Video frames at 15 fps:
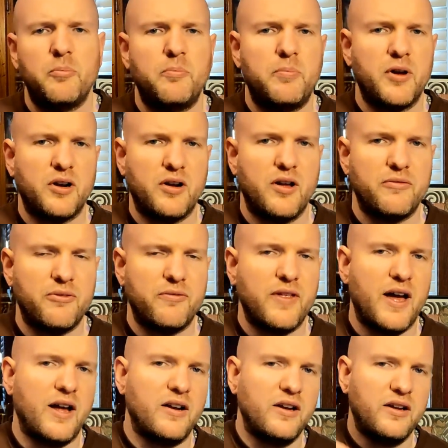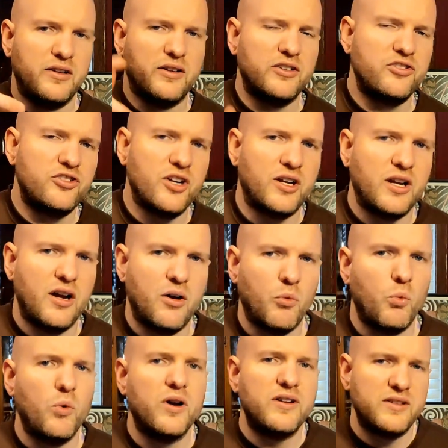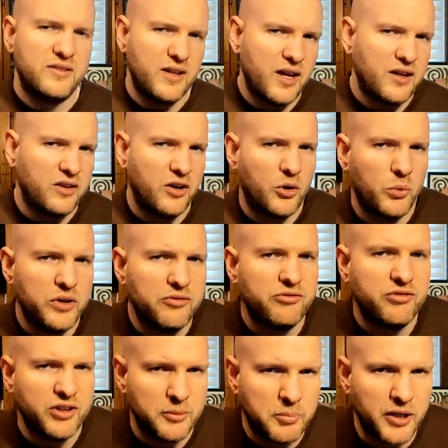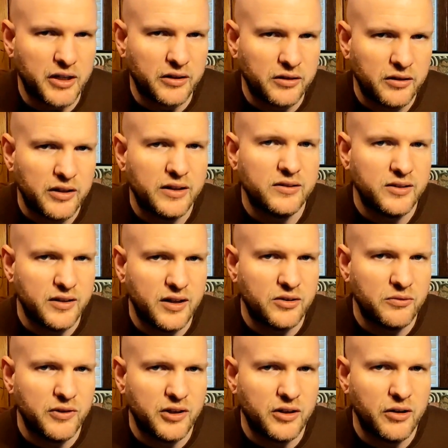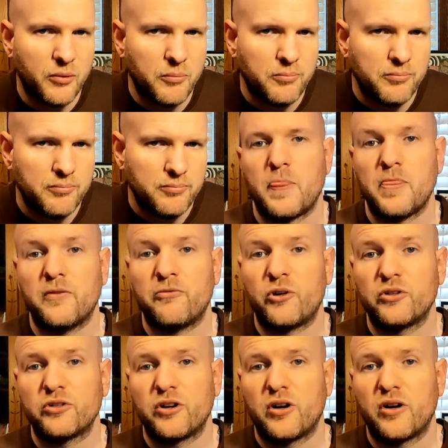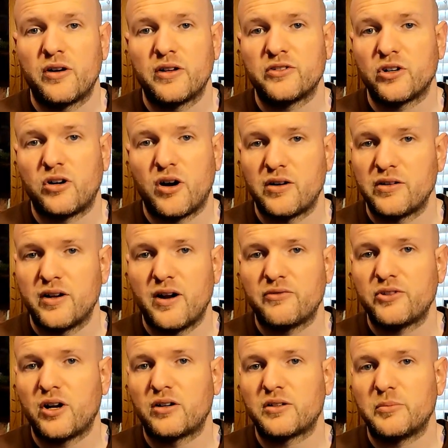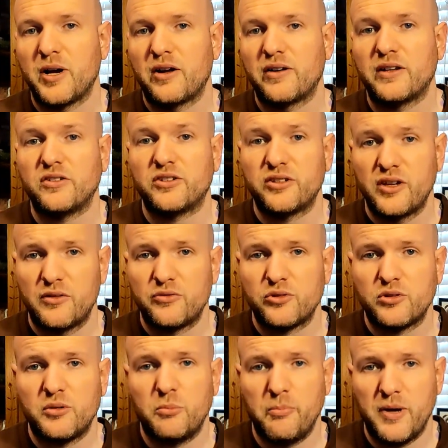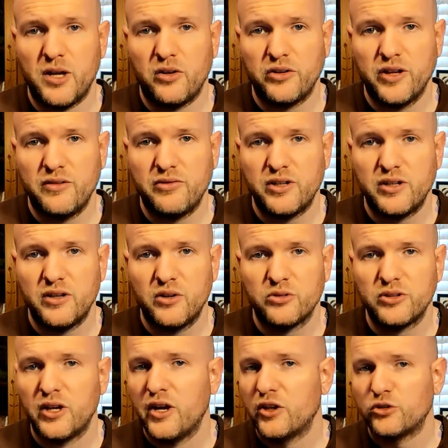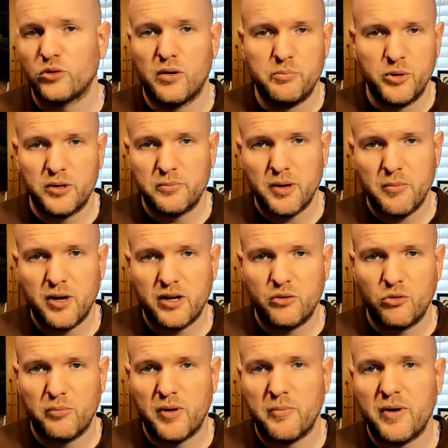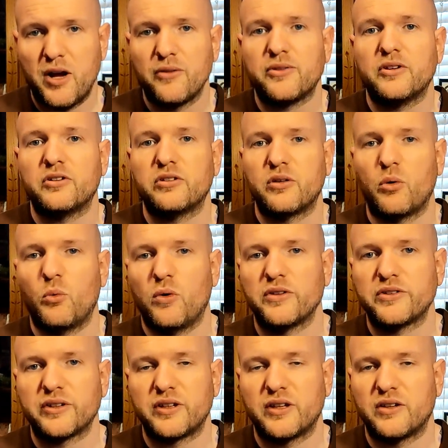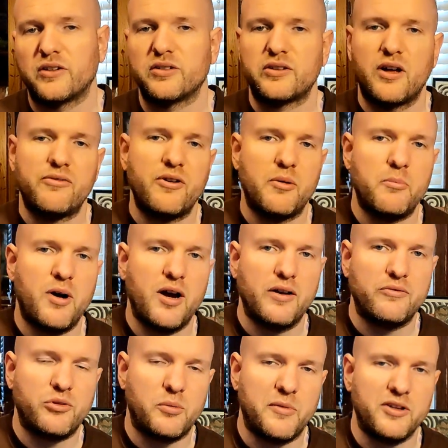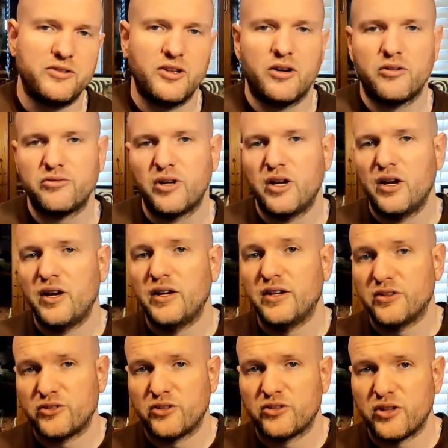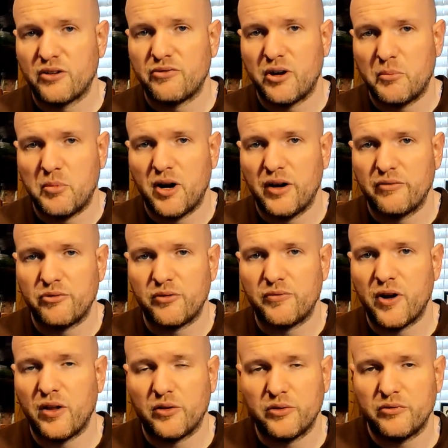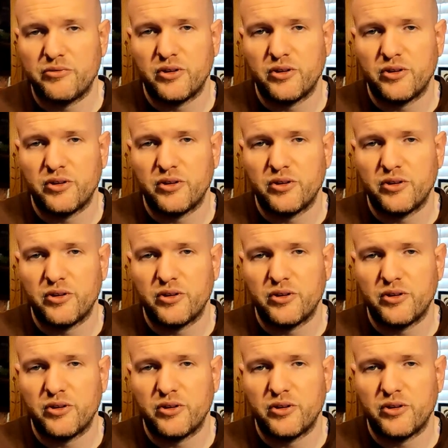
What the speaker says: But enough of that. Let's check out what exactly are we flipping in today's video. The first card is a card that I've talked about in several mail day videos, so I'm putting my money where my mouth is. Once again, the stuff I'm buying for myself is the stuff I'm buying for Follow the